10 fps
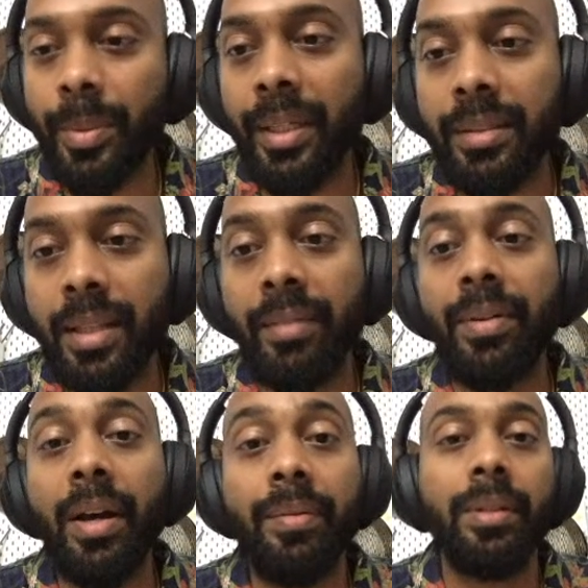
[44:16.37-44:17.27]
because they've
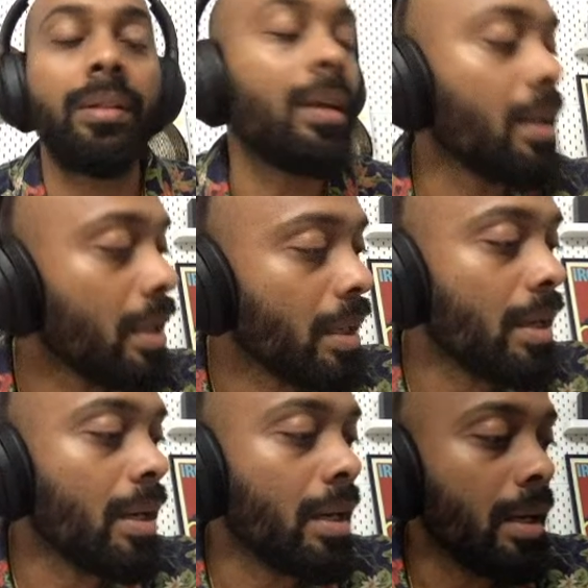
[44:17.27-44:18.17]
never
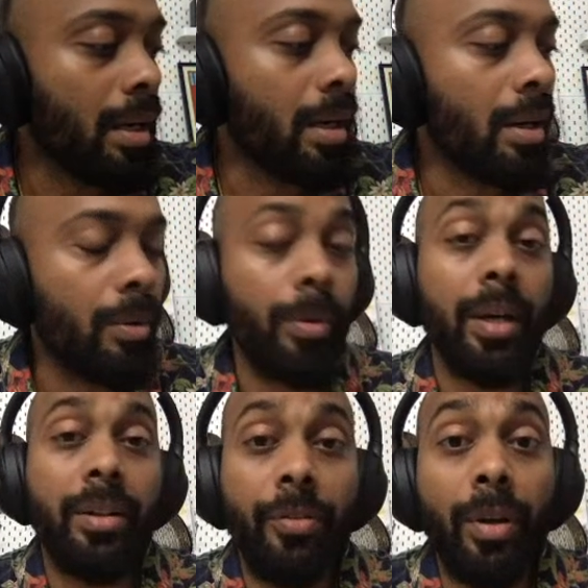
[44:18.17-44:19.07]

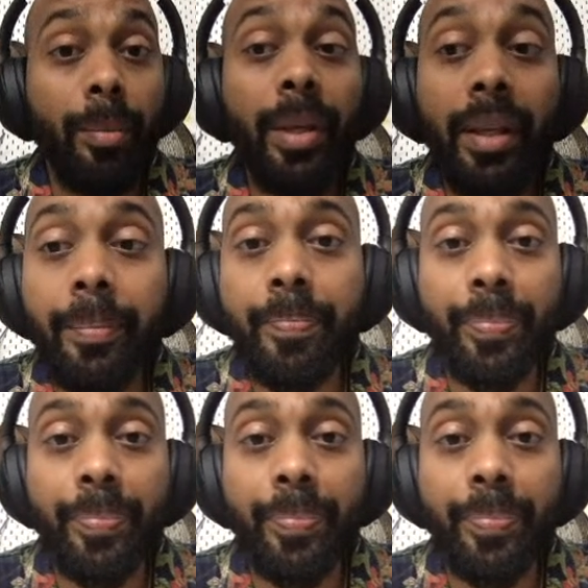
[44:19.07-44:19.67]
worked for me.